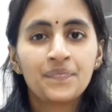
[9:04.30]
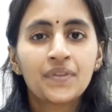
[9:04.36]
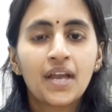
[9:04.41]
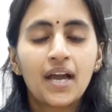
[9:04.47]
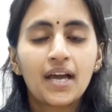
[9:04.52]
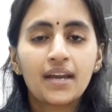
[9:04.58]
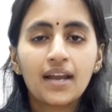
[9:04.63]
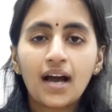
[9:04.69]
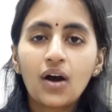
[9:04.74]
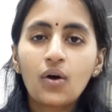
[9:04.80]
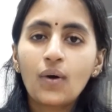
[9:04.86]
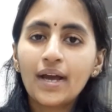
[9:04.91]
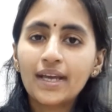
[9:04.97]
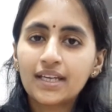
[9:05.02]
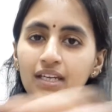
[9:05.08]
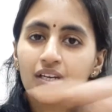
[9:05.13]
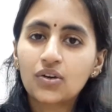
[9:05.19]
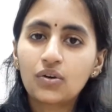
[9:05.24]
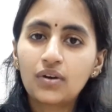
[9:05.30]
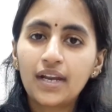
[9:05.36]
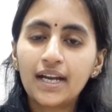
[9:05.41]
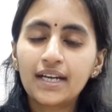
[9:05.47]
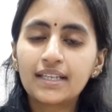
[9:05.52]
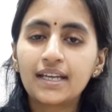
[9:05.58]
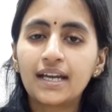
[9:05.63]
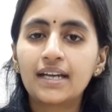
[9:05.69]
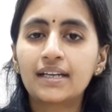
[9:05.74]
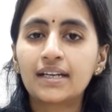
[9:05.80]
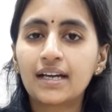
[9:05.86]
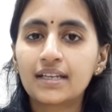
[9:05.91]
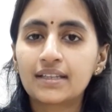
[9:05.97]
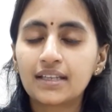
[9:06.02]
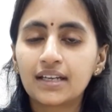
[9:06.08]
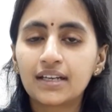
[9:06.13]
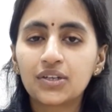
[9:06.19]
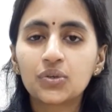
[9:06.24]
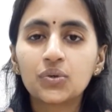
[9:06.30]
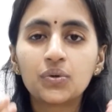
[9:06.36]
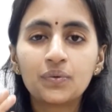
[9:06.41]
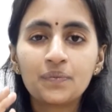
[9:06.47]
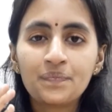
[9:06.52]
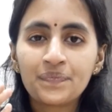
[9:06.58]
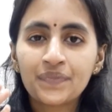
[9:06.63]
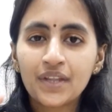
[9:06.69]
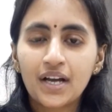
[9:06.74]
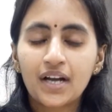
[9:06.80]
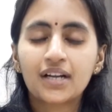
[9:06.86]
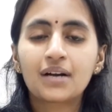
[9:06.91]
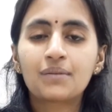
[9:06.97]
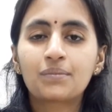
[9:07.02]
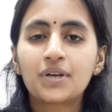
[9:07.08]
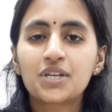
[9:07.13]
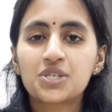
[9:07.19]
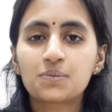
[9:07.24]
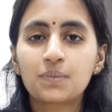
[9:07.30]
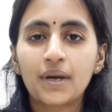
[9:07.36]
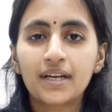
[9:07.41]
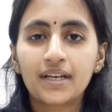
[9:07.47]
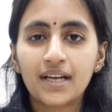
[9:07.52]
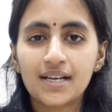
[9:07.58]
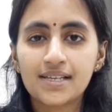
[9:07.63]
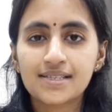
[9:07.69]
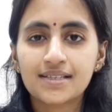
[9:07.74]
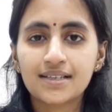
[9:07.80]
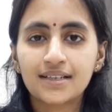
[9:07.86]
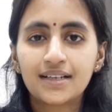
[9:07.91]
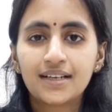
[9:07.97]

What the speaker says: and how I can collate the entire thing to accomplish my task.